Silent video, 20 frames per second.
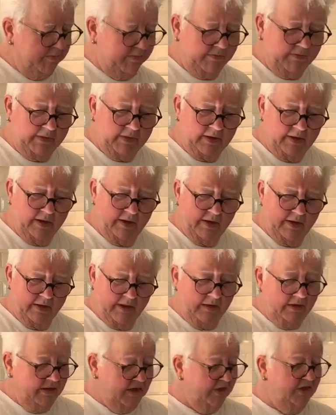
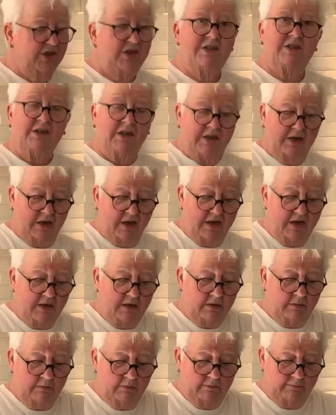Love a Jaffa cake.
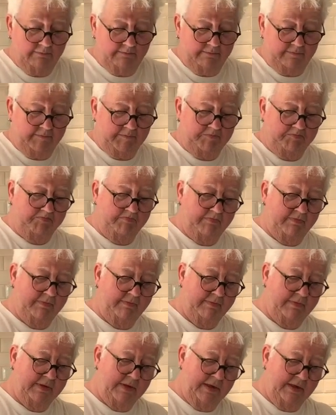Love a Jaffa
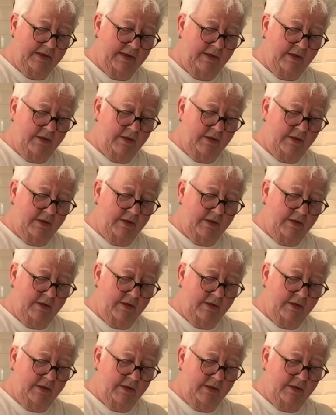cake.